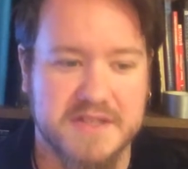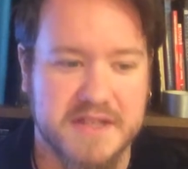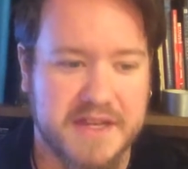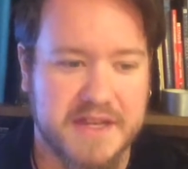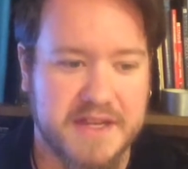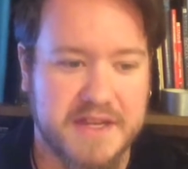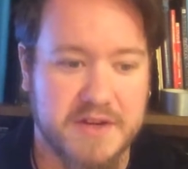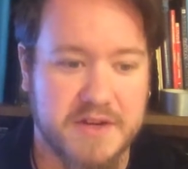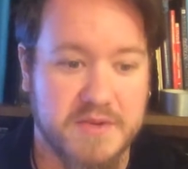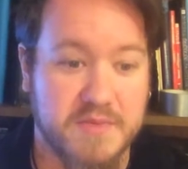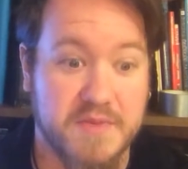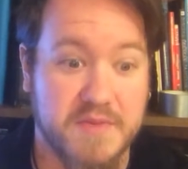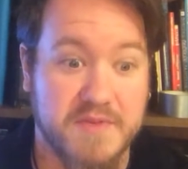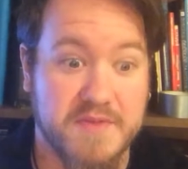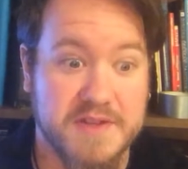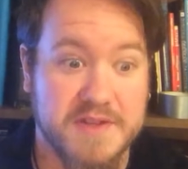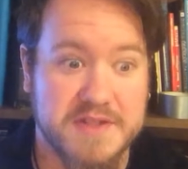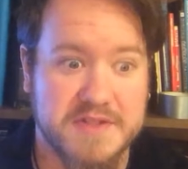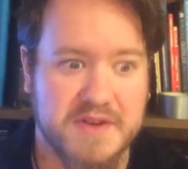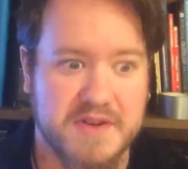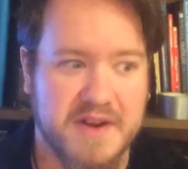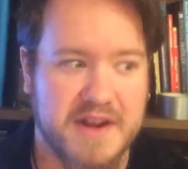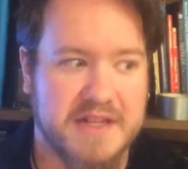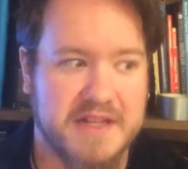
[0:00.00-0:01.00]
like
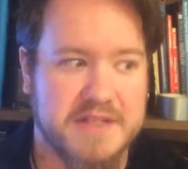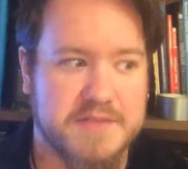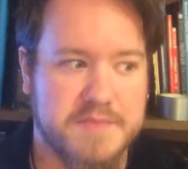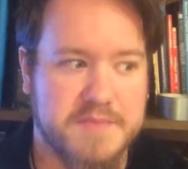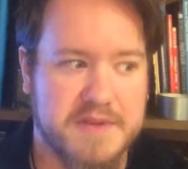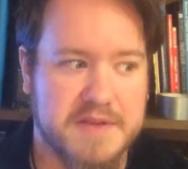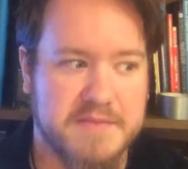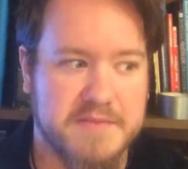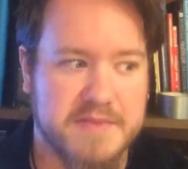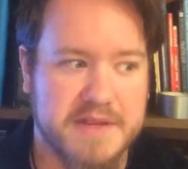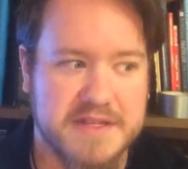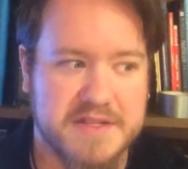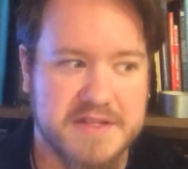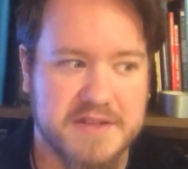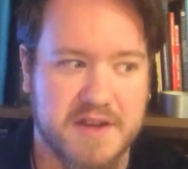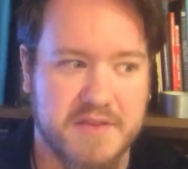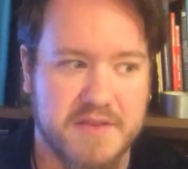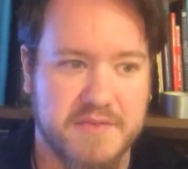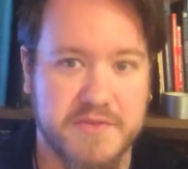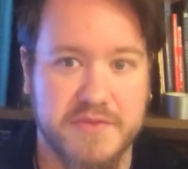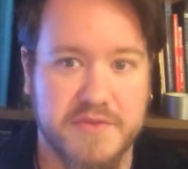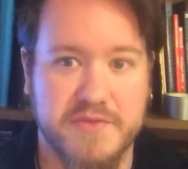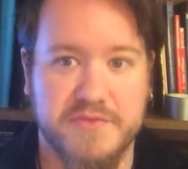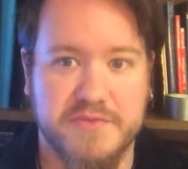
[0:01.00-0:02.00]
Professor X being based
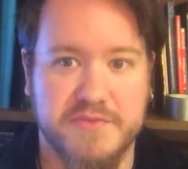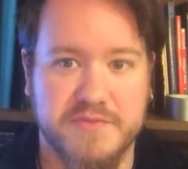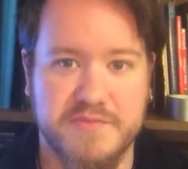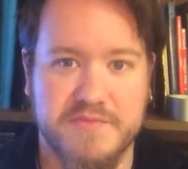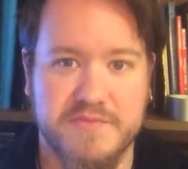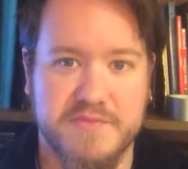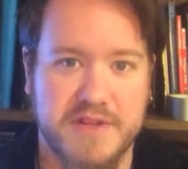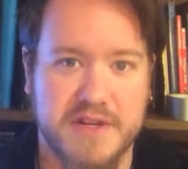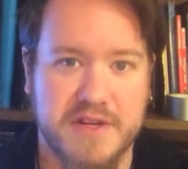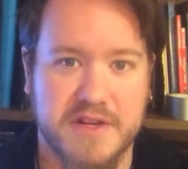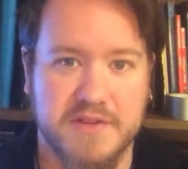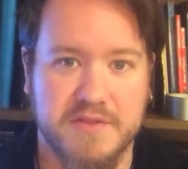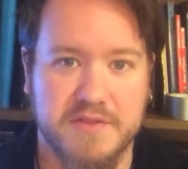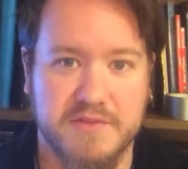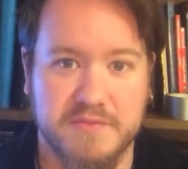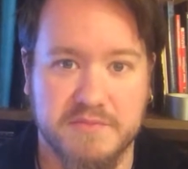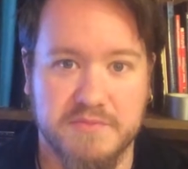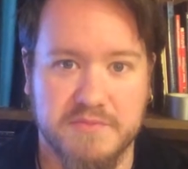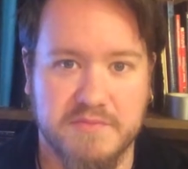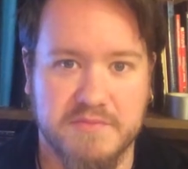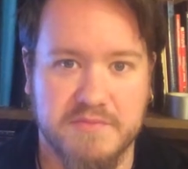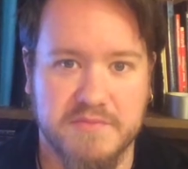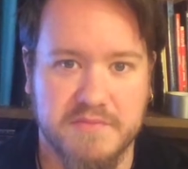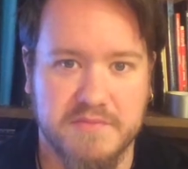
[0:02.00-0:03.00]
off of
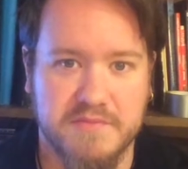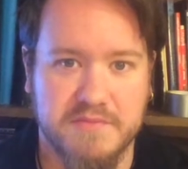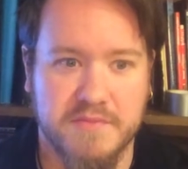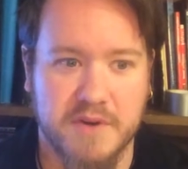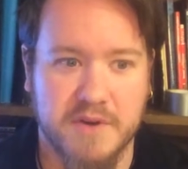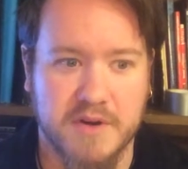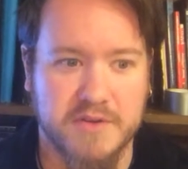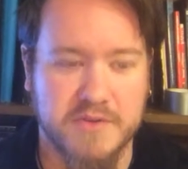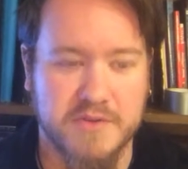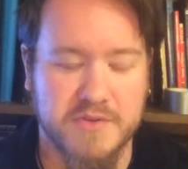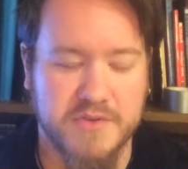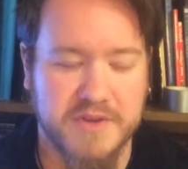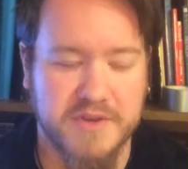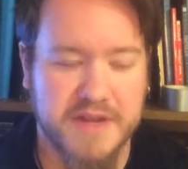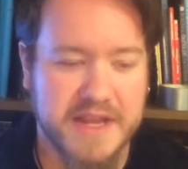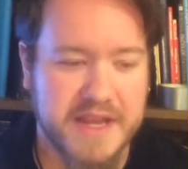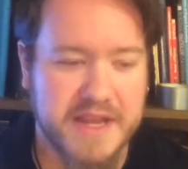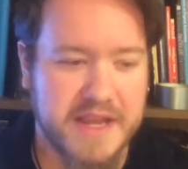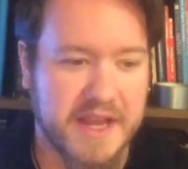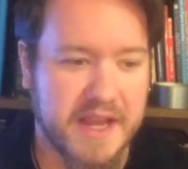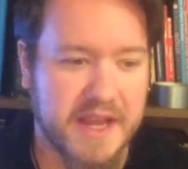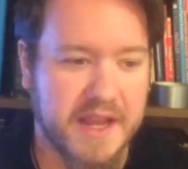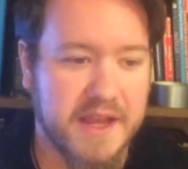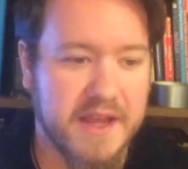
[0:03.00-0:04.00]
Martin Luther
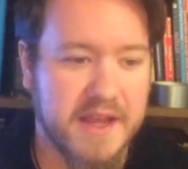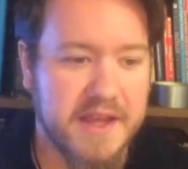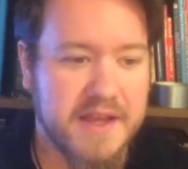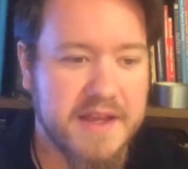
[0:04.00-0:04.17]
King,